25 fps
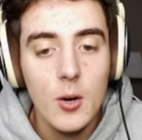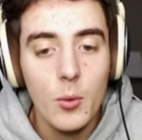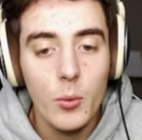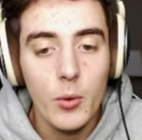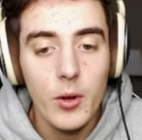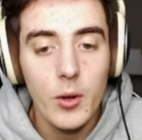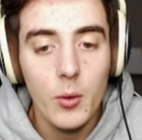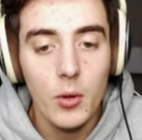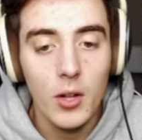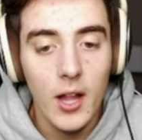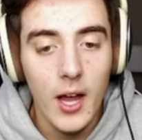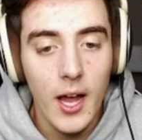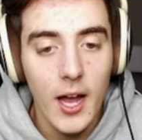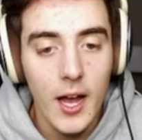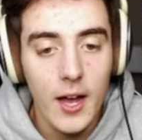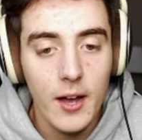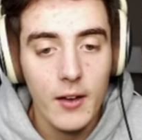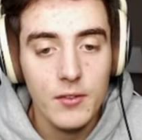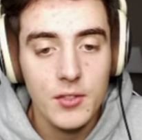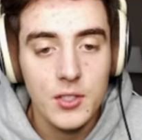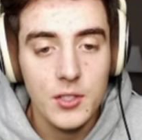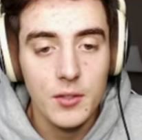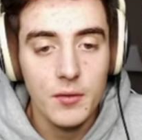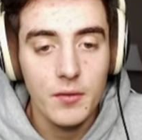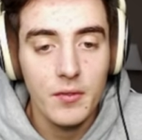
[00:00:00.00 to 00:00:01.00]
we will
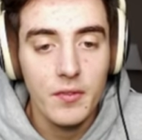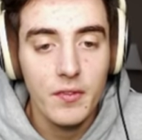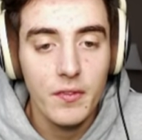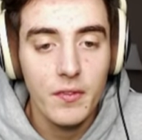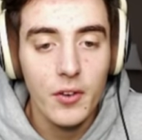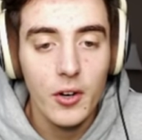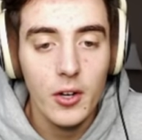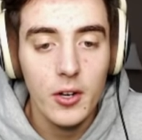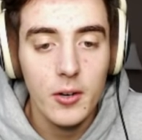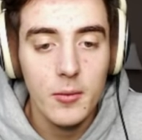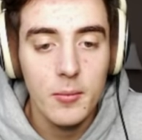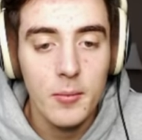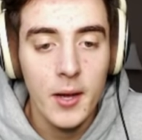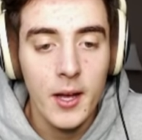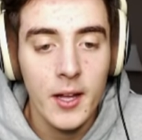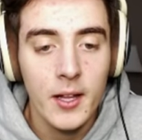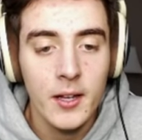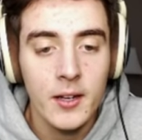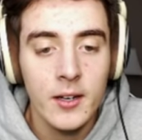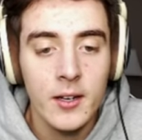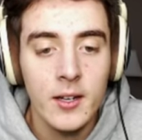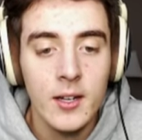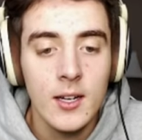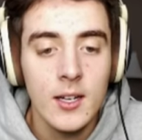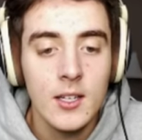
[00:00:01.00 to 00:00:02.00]
have some
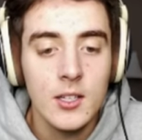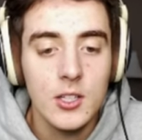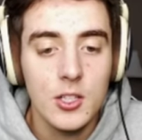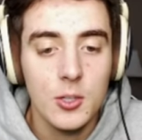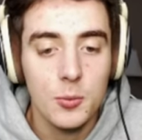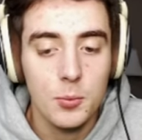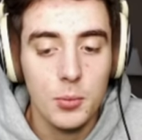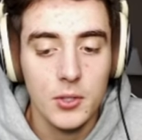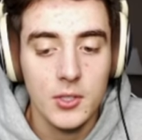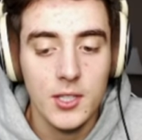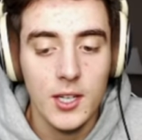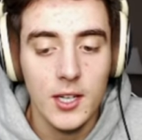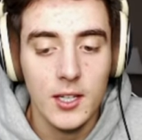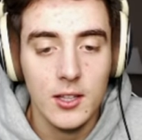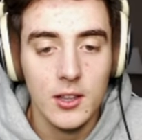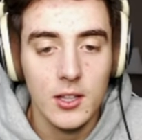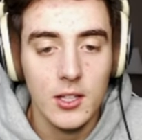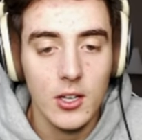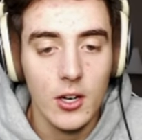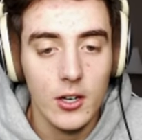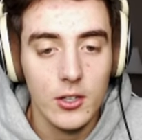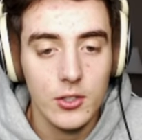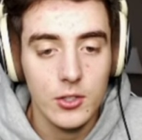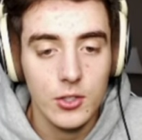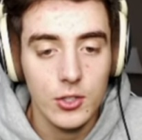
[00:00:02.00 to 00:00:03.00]
footmen to protect
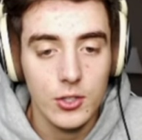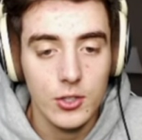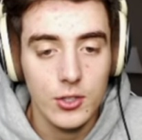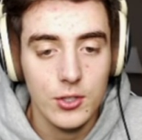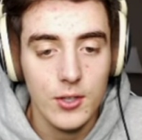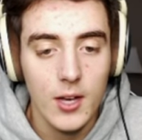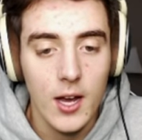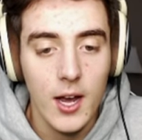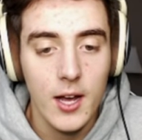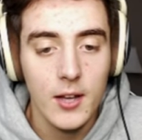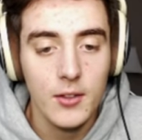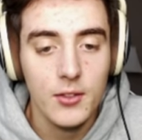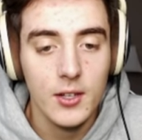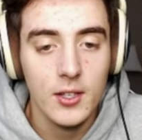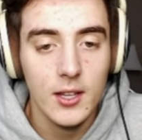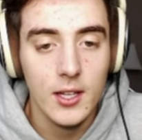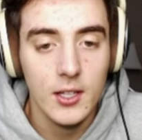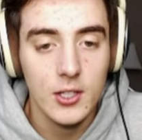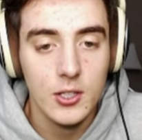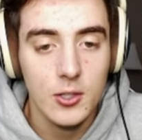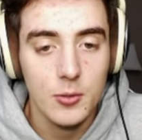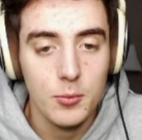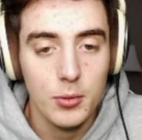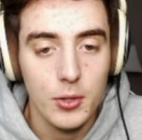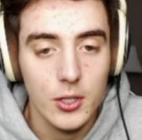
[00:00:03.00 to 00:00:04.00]
the archers. I think
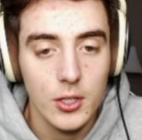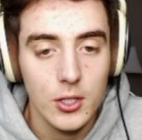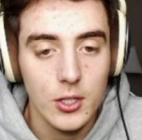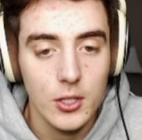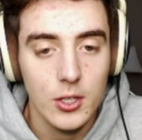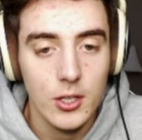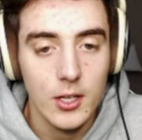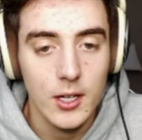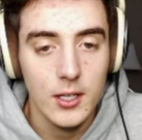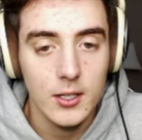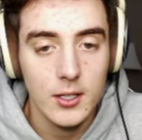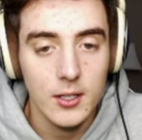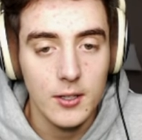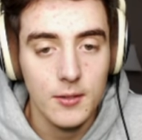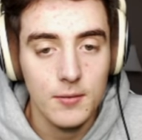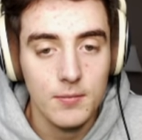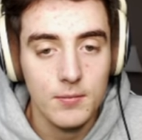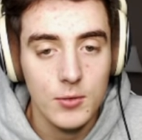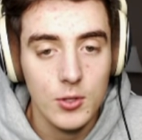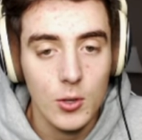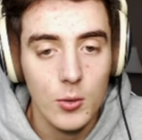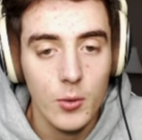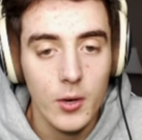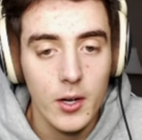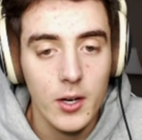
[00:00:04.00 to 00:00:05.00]
that's a pretty good idea.
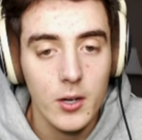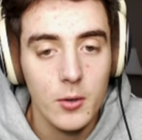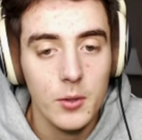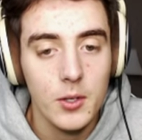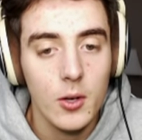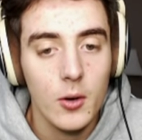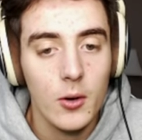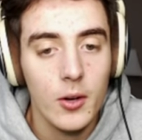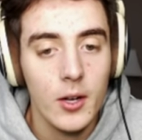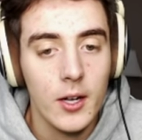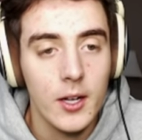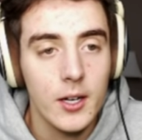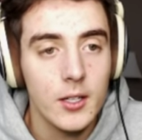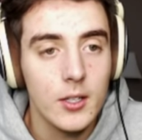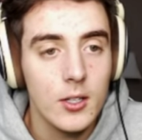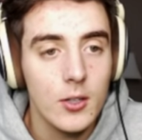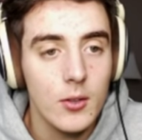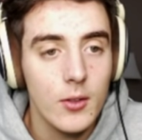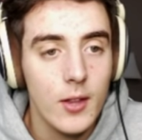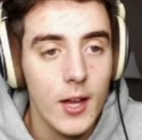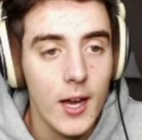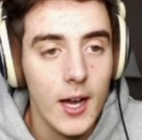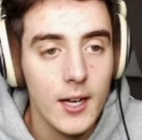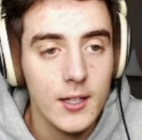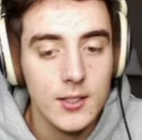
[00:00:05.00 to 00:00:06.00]
So why don't we We go ahead and do
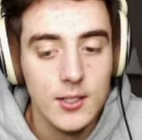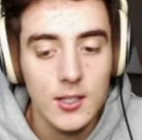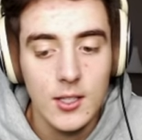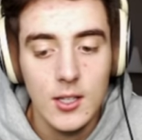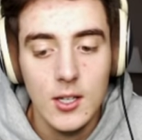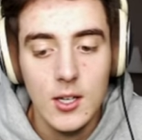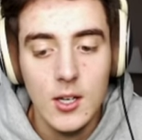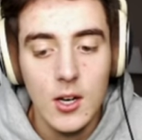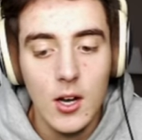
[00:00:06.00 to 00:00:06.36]
that.